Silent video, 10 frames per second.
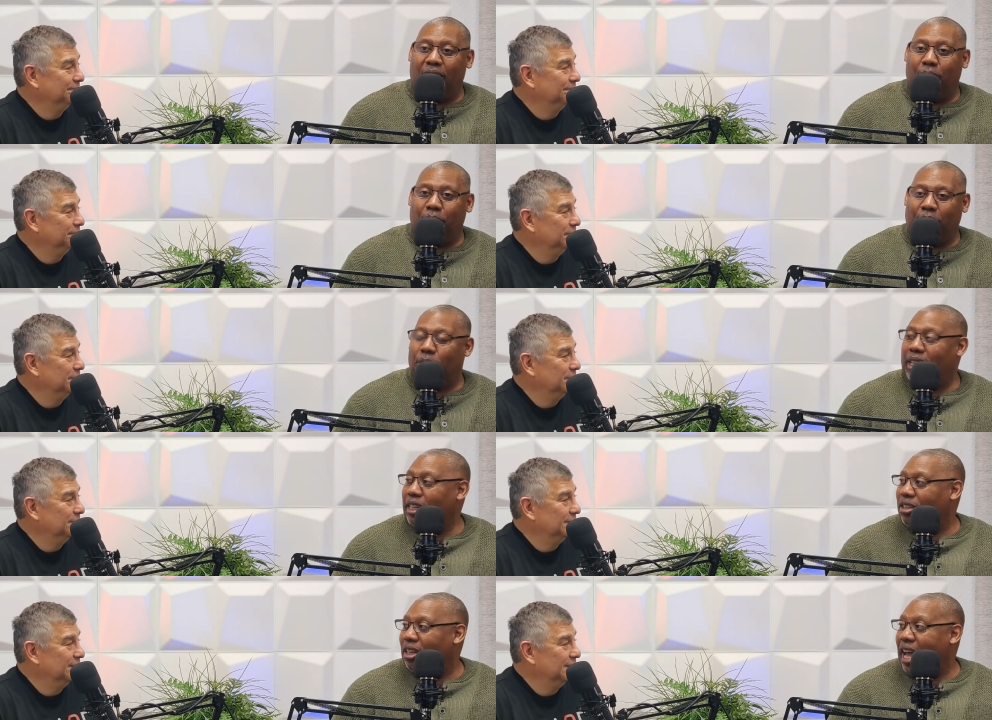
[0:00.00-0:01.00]
Speaker 1: um, be
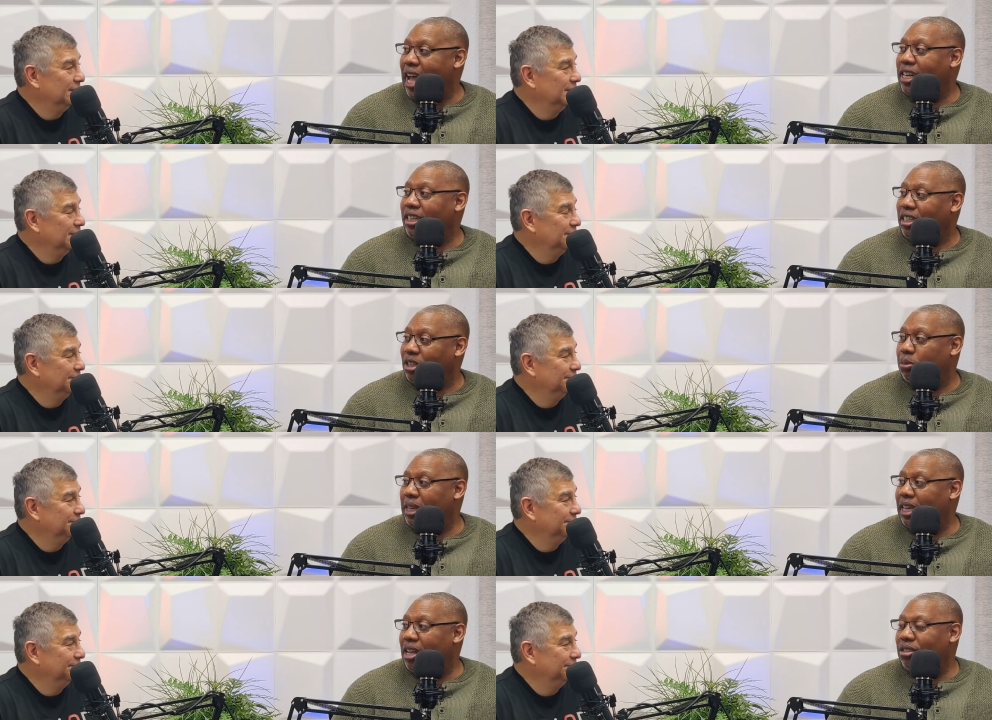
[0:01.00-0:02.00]
willing to act and to
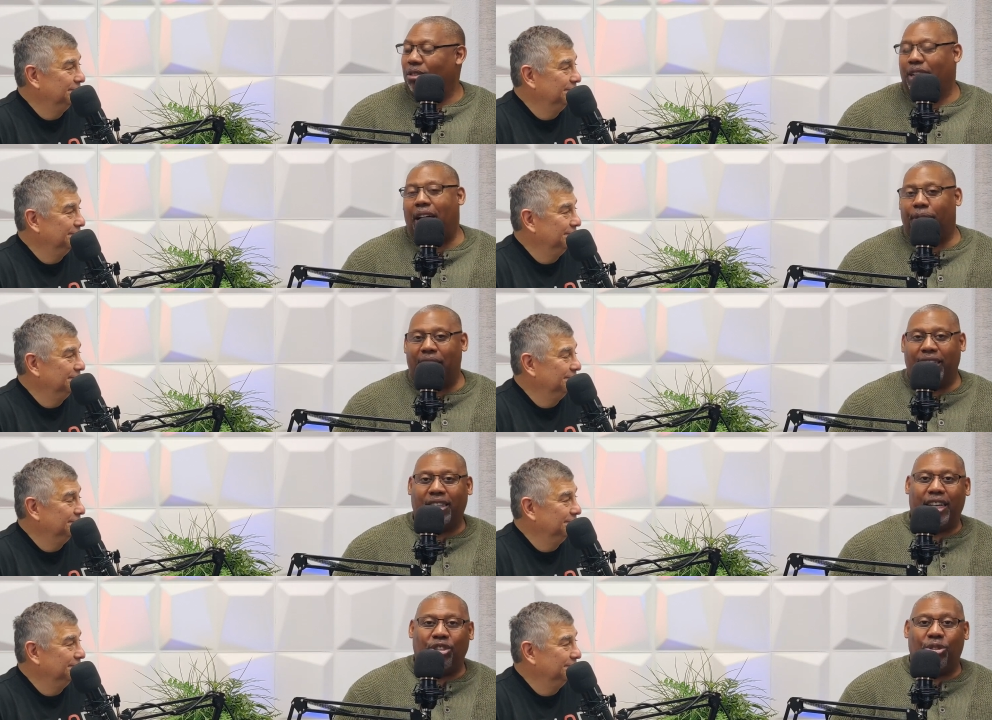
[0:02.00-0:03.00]
speak out too. Now, if
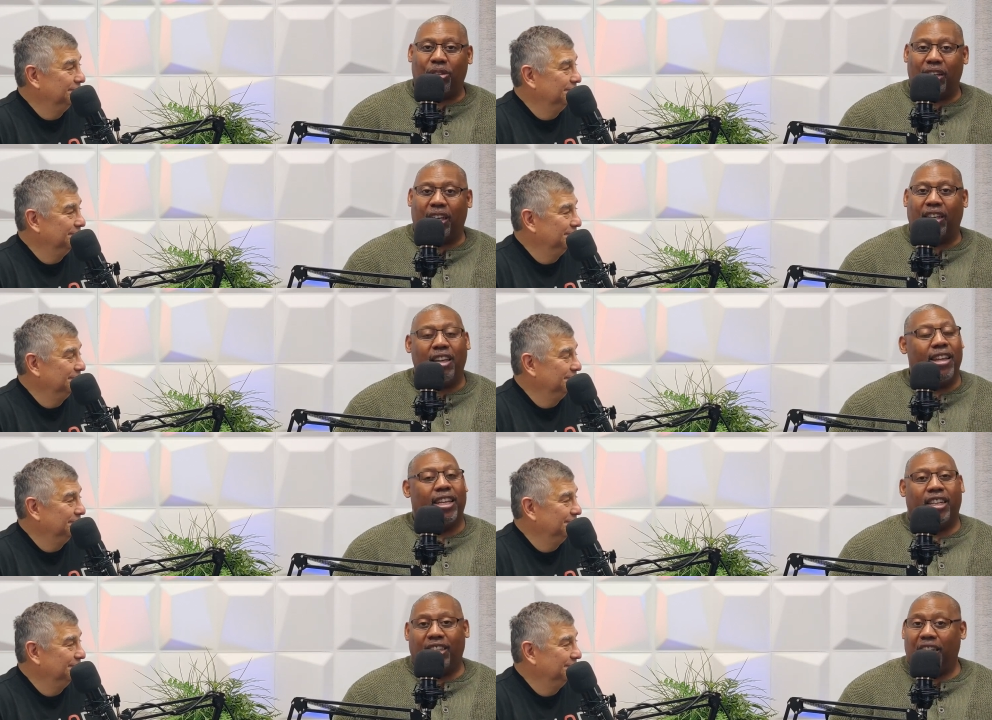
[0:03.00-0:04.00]
that's not your thing,
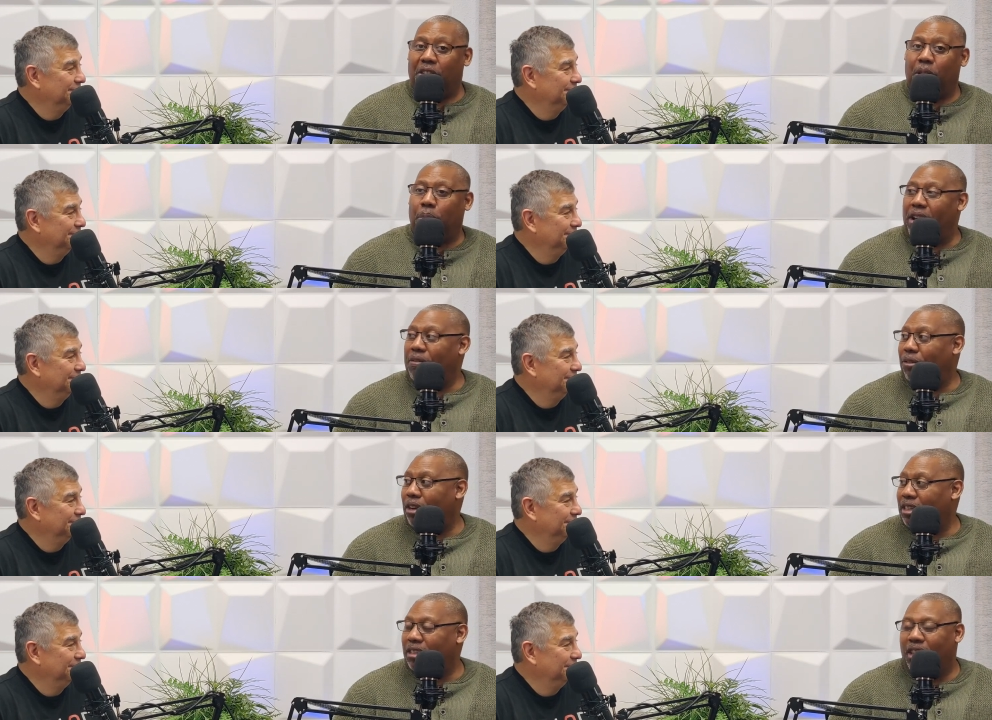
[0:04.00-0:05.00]
continue to pray
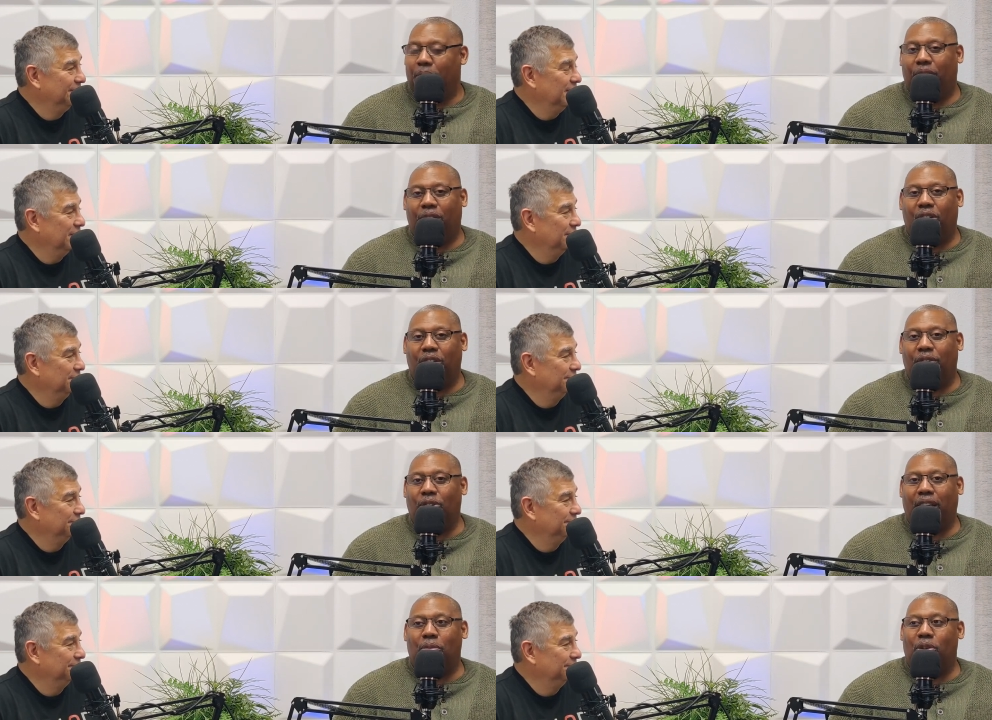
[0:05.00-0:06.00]
for us. But yeah. those
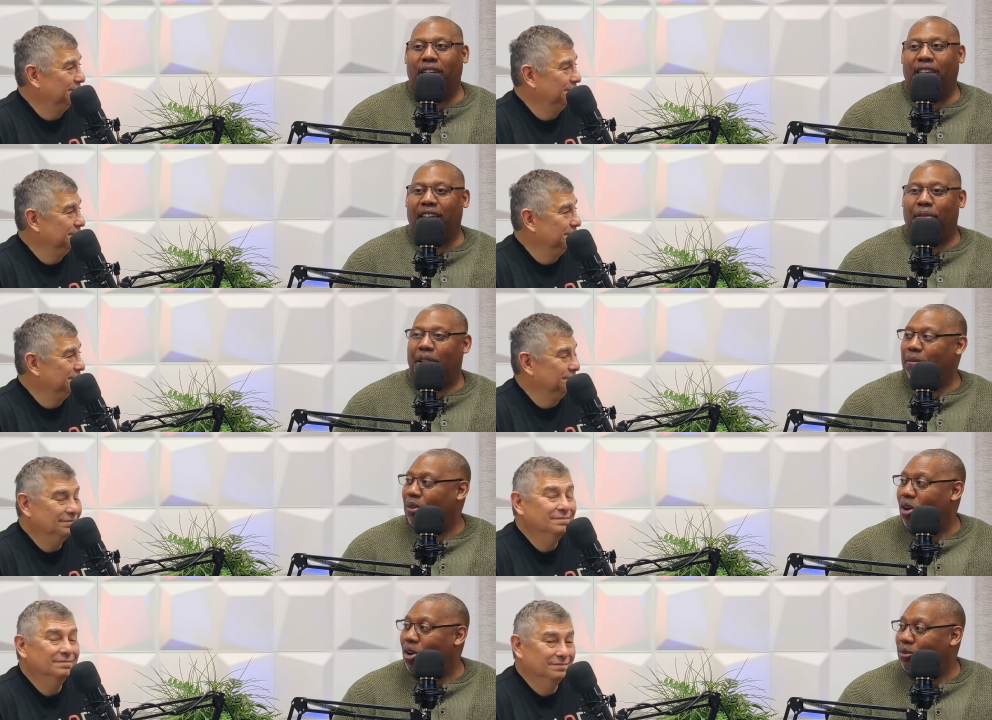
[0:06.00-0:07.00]
of you that want to get
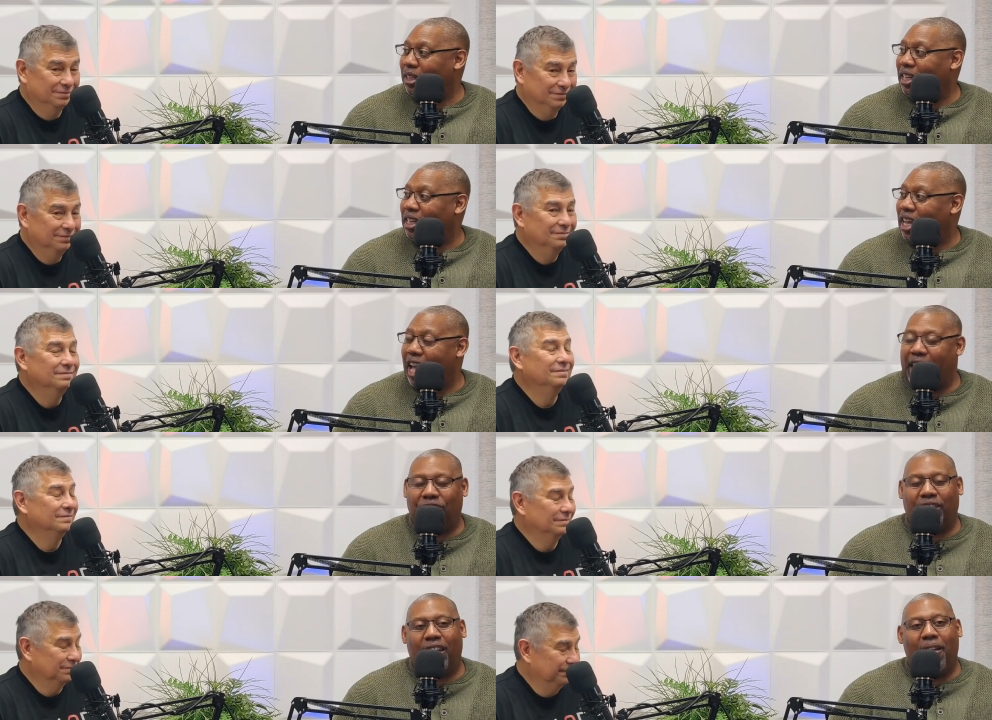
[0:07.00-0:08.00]
involved in the
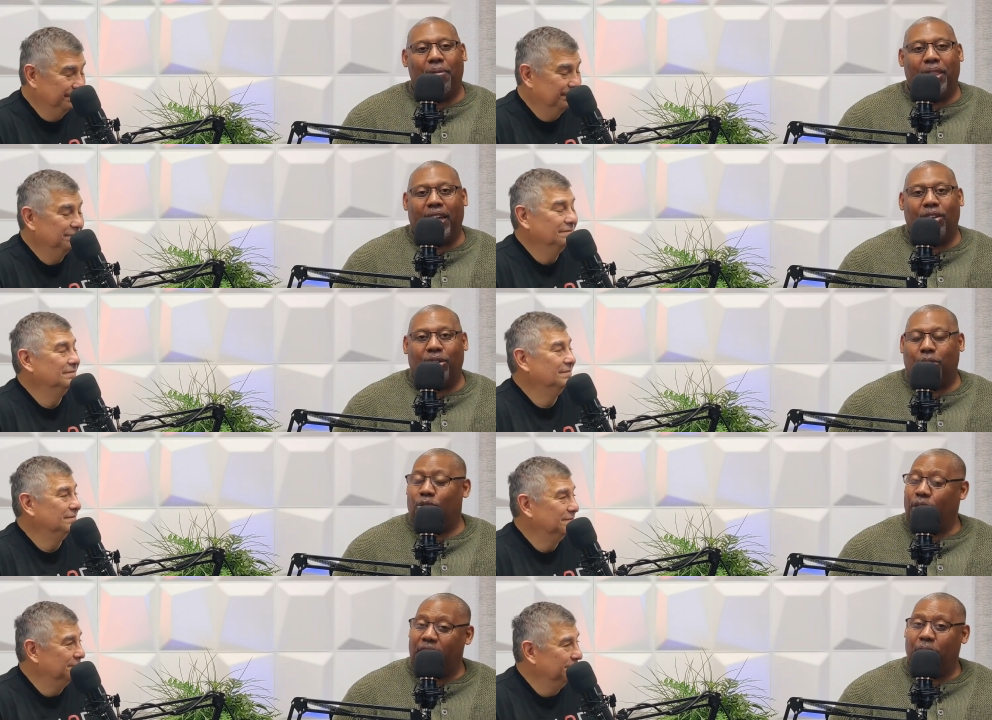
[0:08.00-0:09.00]
action, there
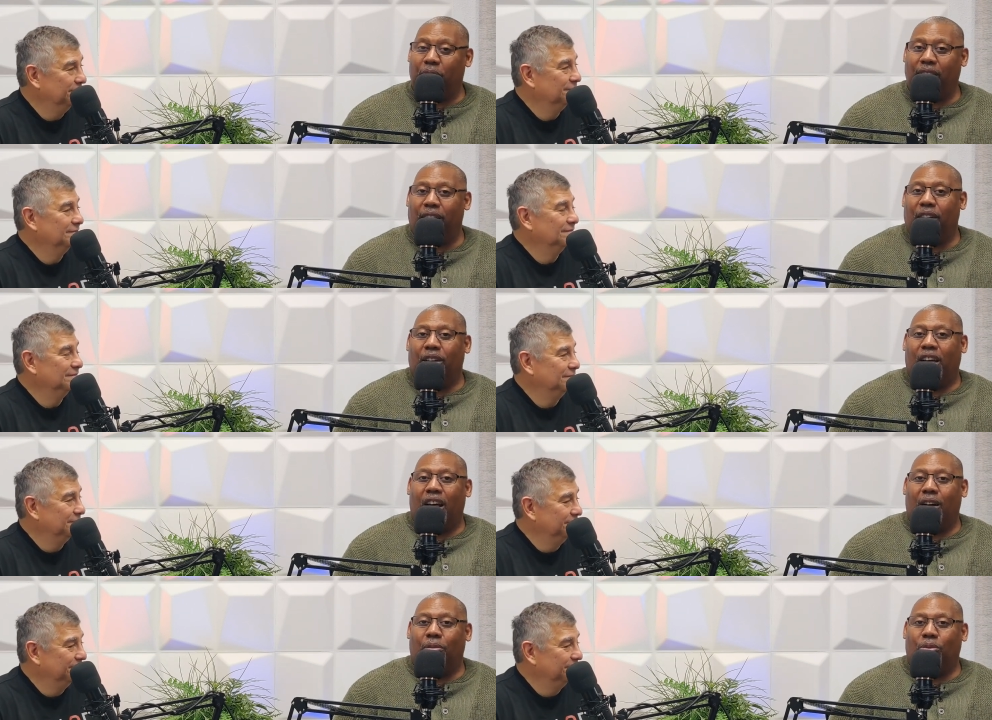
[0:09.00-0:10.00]
is trust me,
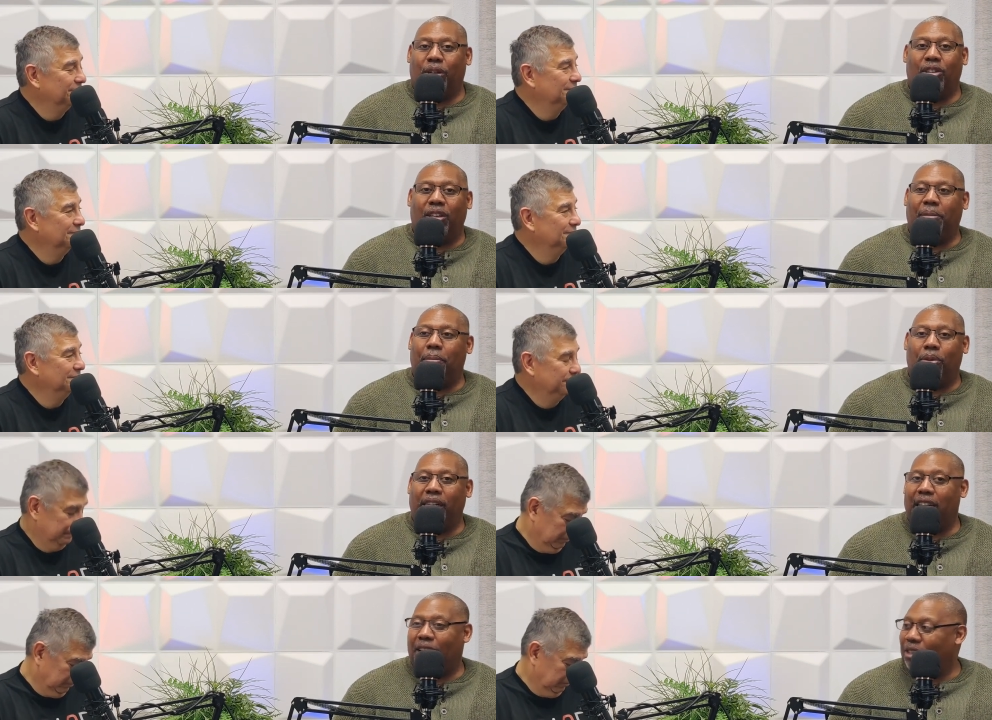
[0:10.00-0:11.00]
um, we're going to be
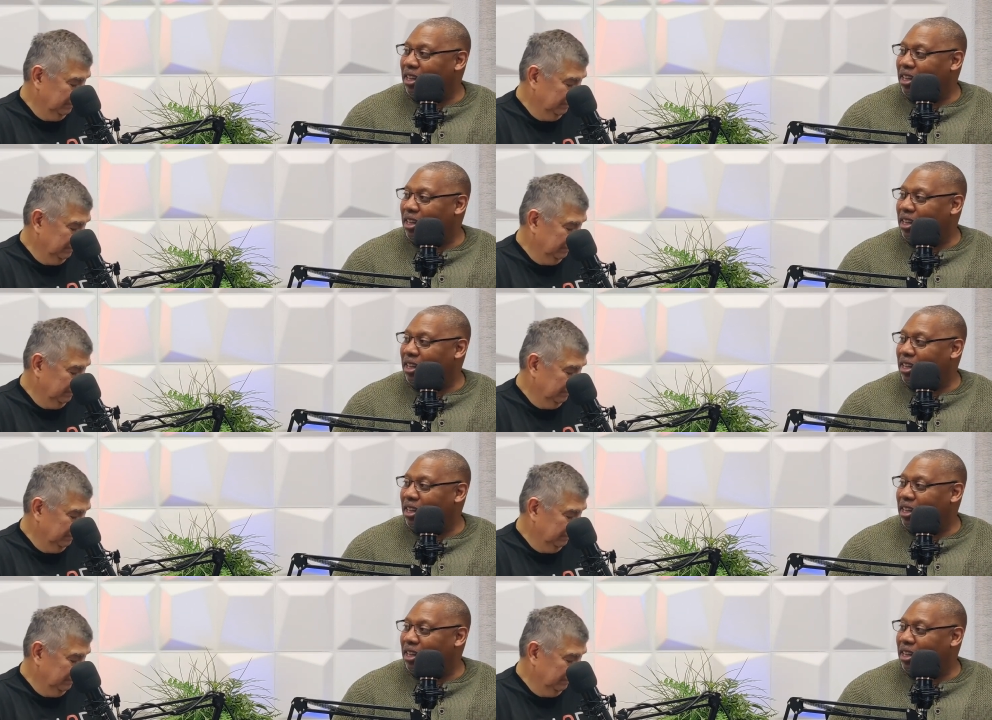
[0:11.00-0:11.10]
putting